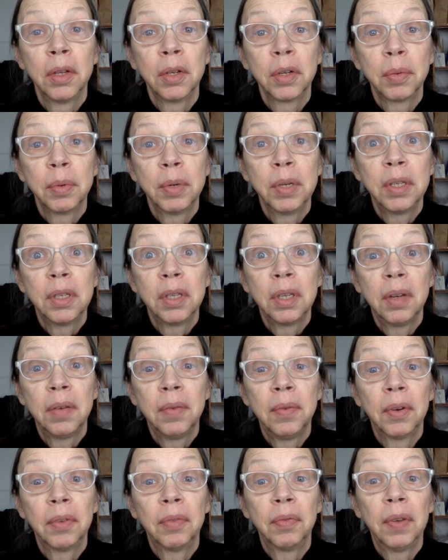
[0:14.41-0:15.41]
to
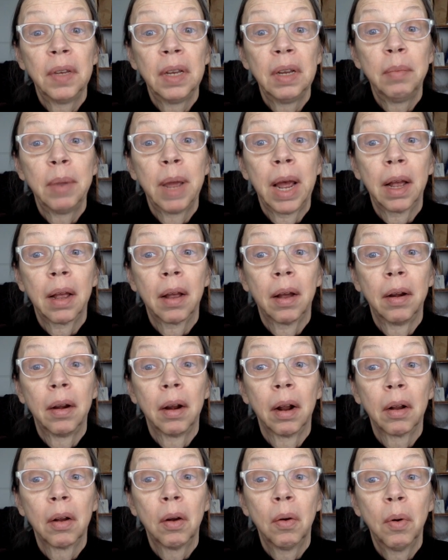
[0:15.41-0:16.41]
receive your feedback on
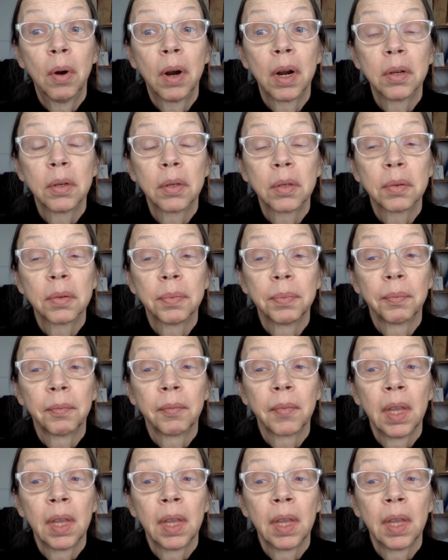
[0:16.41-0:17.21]
our course.